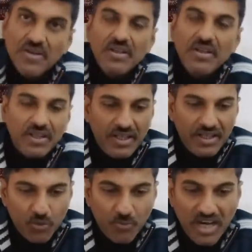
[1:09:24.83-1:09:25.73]
You might
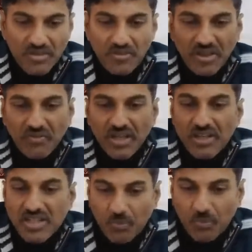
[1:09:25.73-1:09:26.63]
feel very
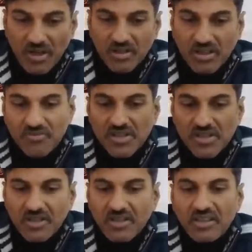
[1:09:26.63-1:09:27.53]
disappointed and frustrated at
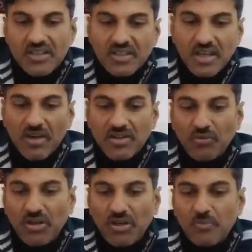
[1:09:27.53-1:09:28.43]
this time at your
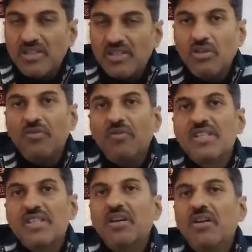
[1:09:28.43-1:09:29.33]
workplace. You will be facing a
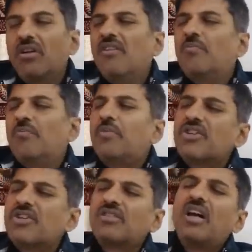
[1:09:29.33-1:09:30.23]
lot of pressure
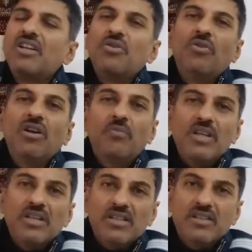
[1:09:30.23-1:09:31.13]
at your
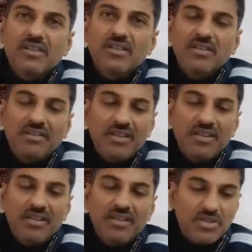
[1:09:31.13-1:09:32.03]
workplace. This kind of
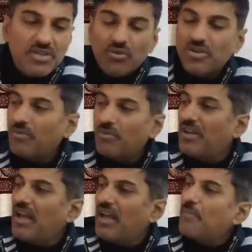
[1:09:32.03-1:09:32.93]

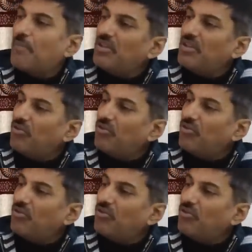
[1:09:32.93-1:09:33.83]
situation will
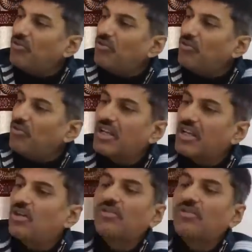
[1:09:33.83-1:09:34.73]
happen. You will
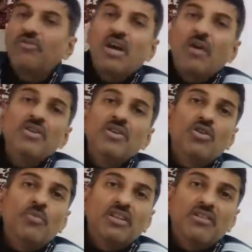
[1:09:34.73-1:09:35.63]
not be able to take
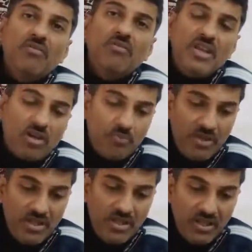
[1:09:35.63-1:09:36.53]
care of your family. Your
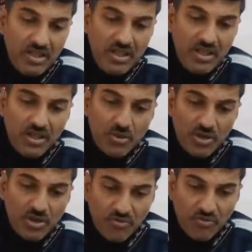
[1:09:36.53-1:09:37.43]
mother may not be
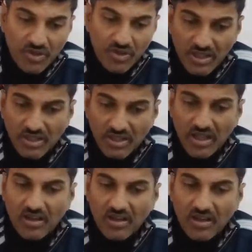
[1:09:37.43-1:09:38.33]
doing well
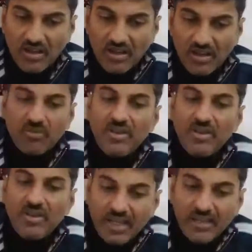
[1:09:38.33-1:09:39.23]
and her health will.
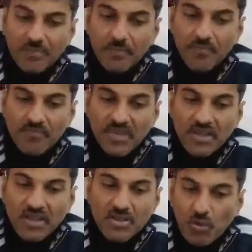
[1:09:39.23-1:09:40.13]
So
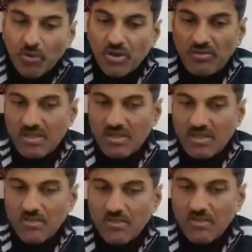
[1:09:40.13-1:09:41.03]
overall, the message
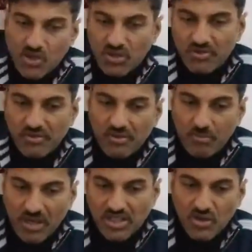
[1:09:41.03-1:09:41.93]
is
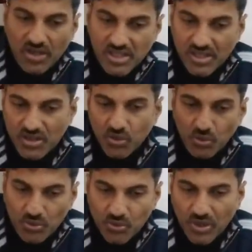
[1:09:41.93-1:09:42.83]
to try
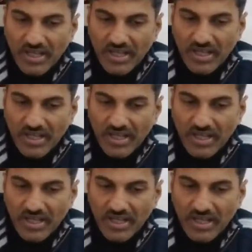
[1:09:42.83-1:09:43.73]
and change
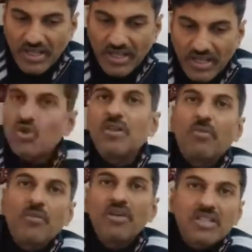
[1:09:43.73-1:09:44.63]
if you're
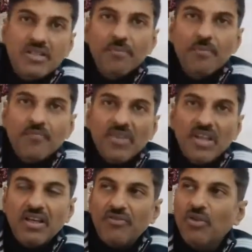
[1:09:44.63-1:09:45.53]
working in some other
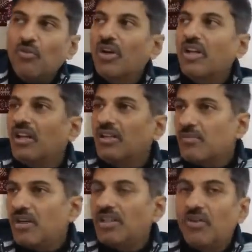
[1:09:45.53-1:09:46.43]
vertical, and this will
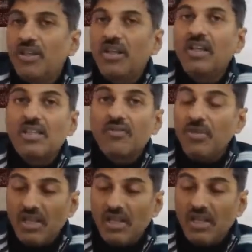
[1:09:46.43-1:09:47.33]
be a time when it will
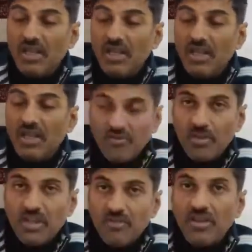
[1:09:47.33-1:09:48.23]
be giving you that
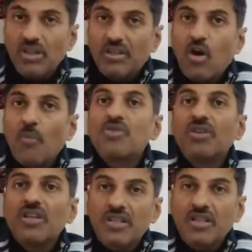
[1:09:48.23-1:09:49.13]
opportunity
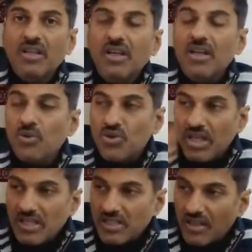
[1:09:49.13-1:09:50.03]
to change the
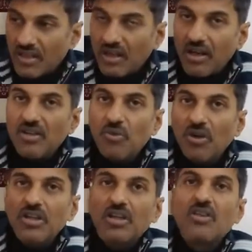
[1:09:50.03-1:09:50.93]
current vertical of your
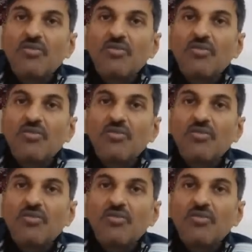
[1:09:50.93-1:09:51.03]
job.